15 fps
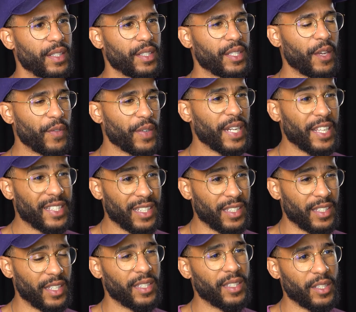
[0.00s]
something that's
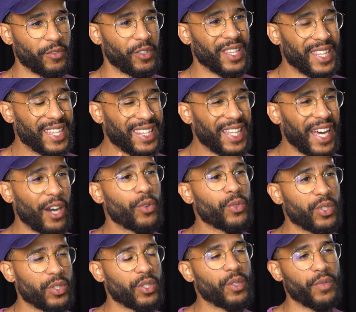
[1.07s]
existed for
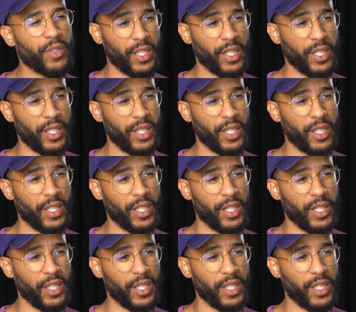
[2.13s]
thousands of